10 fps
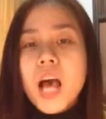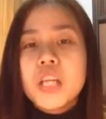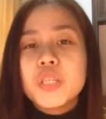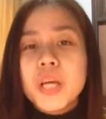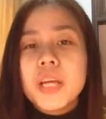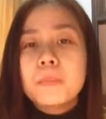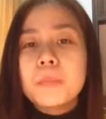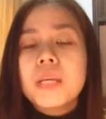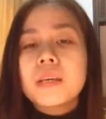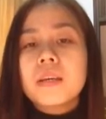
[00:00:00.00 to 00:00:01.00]
AJ
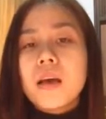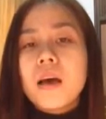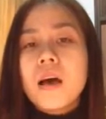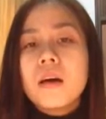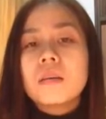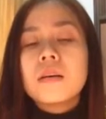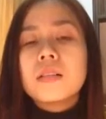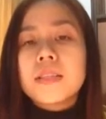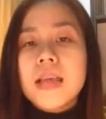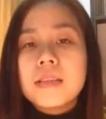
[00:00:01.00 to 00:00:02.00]
make
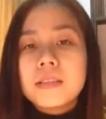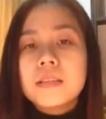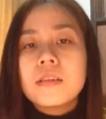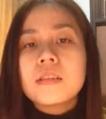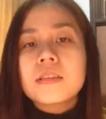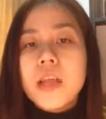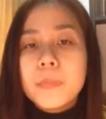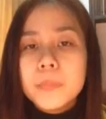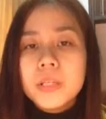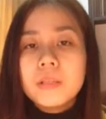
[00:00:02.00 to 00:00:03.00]
a sentence, a
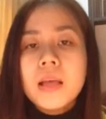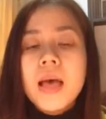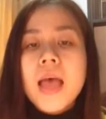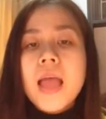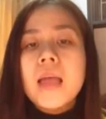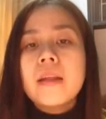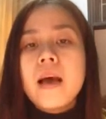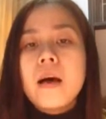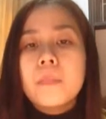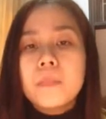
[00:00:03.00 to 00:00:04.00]
statement, and
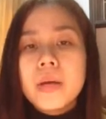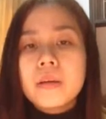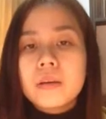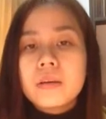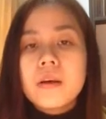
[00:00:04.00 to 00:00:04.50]
make